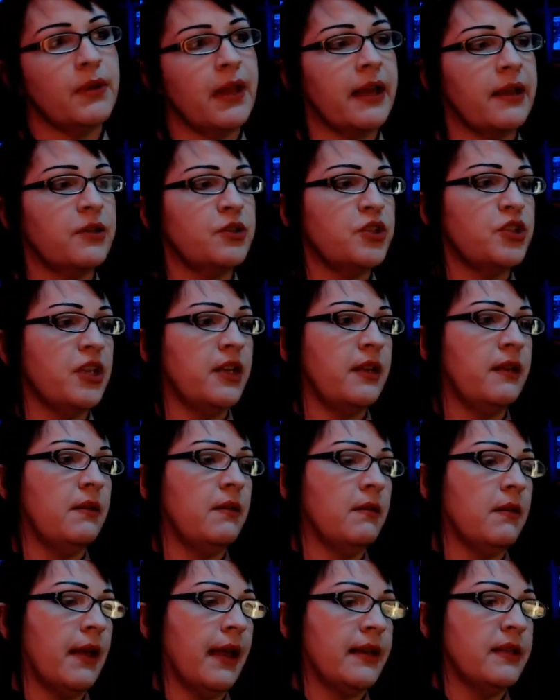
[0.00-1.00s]
Like,
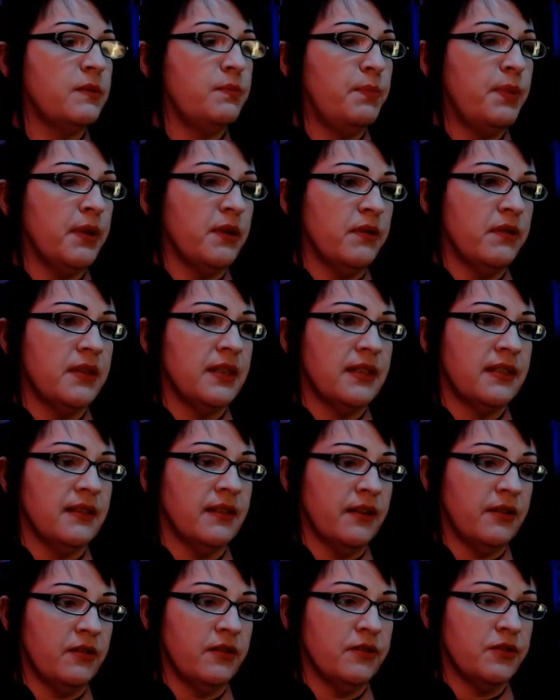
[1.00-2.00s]
she has
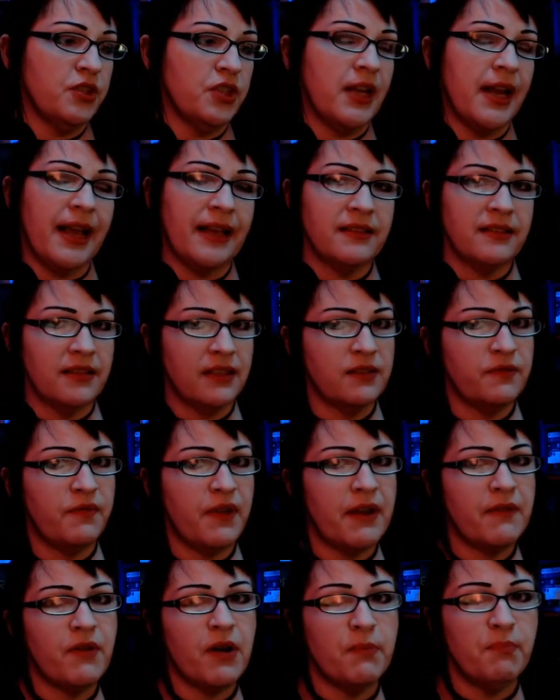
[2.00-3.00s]
this
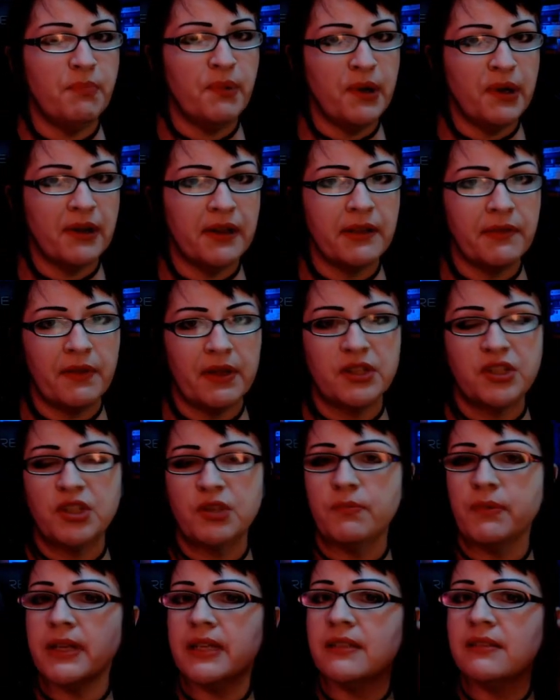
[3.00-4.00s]
favorite book that
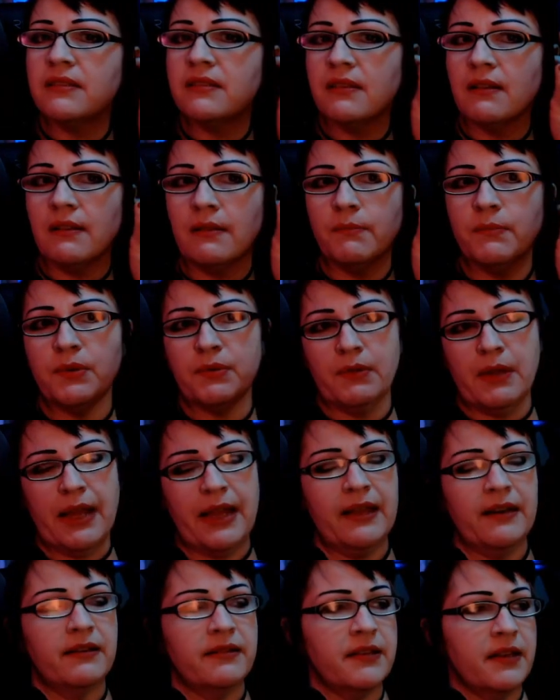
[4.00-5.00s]
she reads,
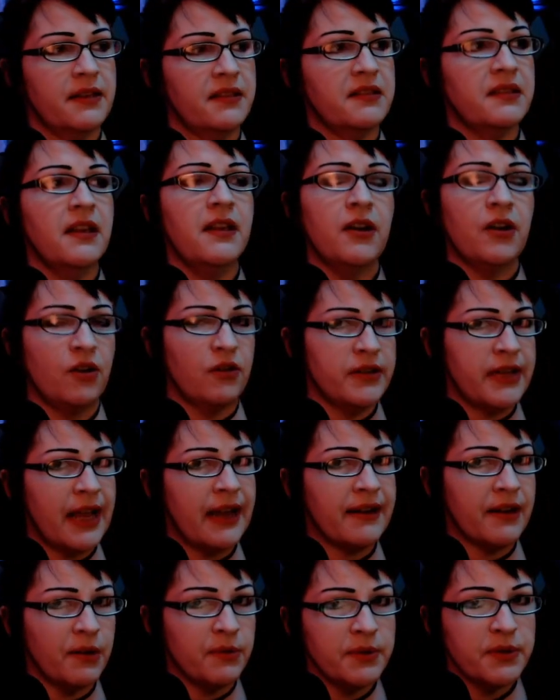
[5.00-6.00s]
Hannah does. Her
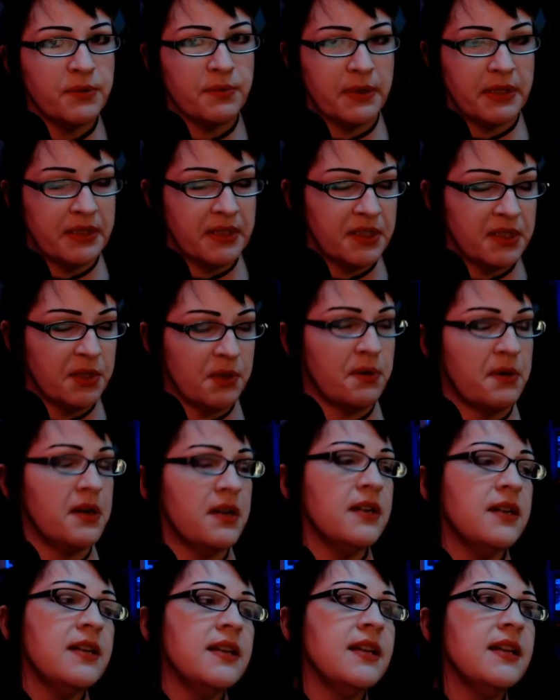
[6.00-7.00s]
daddy always reads it to
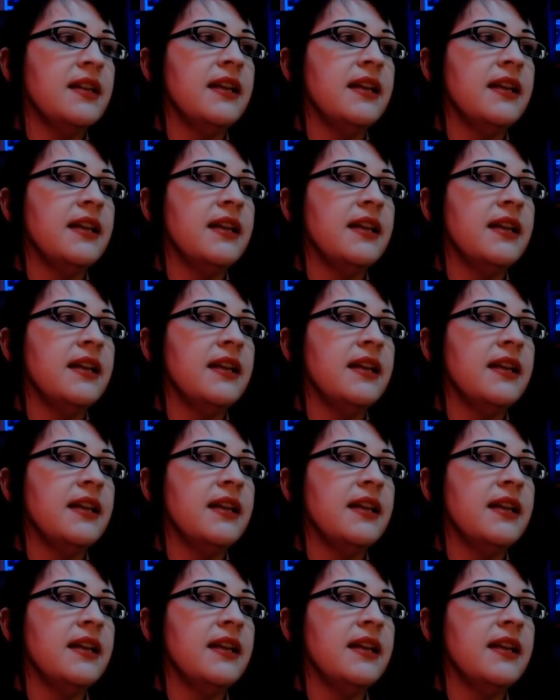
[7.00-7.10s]
her.